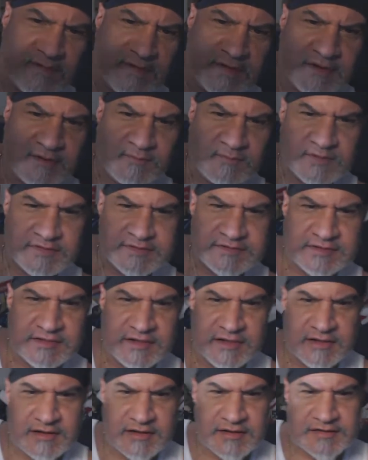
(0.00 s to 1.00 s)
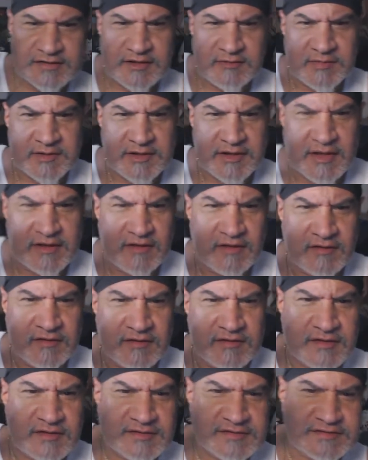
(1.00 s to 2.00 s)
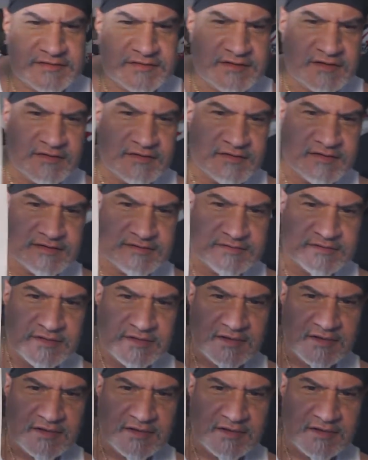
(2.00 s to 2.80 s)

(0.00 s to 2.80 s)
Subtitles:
and once again, it's going to be kind of hard to see on these